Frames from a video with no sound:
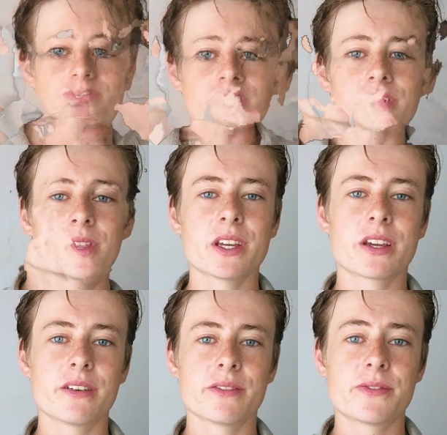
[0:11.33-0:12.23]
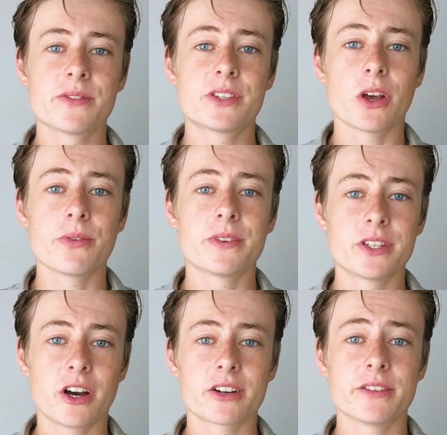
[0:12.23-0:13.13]
you, when you think of
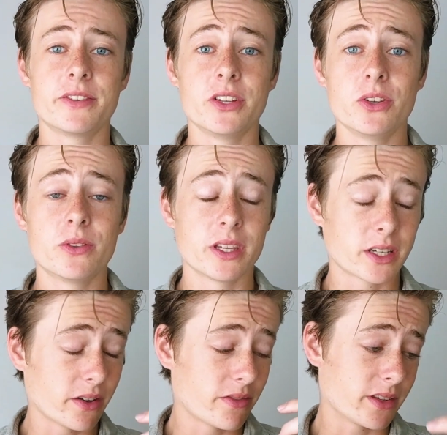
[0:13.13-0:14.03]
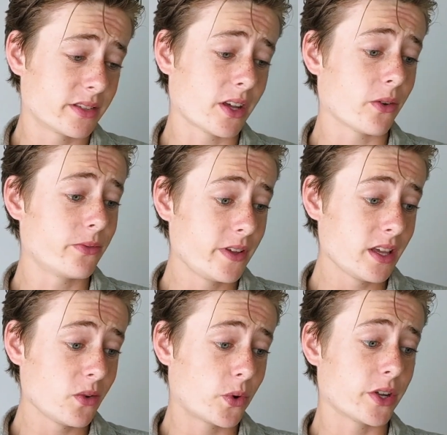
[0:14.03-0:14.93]
self-photography, you think of the
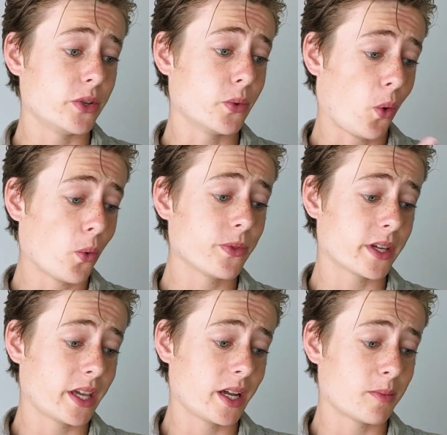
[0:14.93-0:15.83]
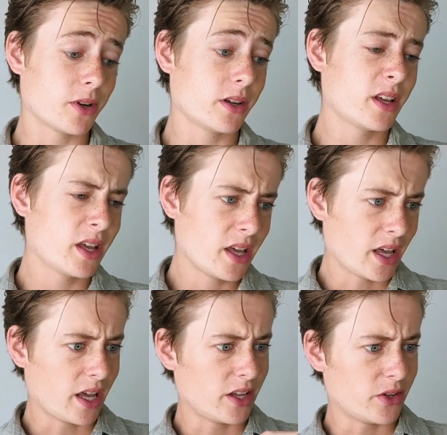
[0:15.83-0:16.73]
selfie, where you hold the camera
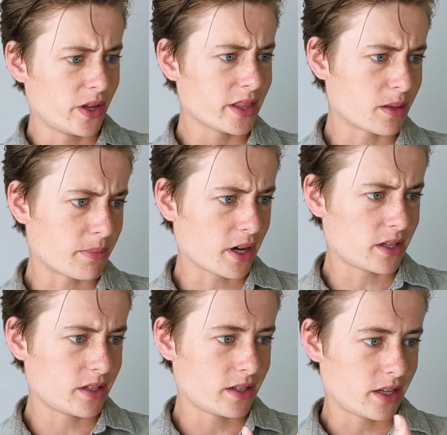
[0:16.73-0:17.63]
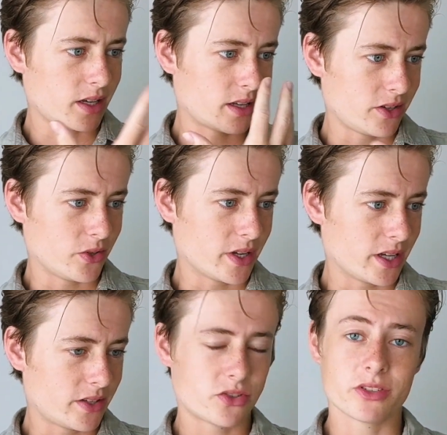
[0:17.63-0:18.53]
and you hit the button and you
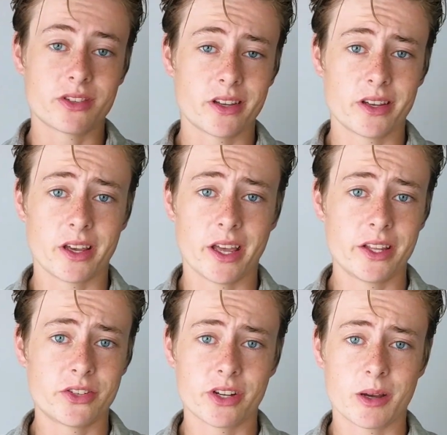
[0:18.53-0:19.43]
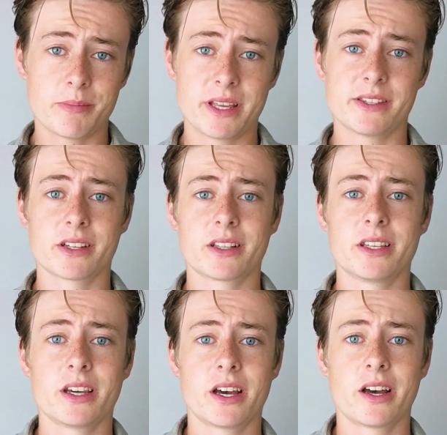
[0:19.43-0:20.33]
get just a headshot basically,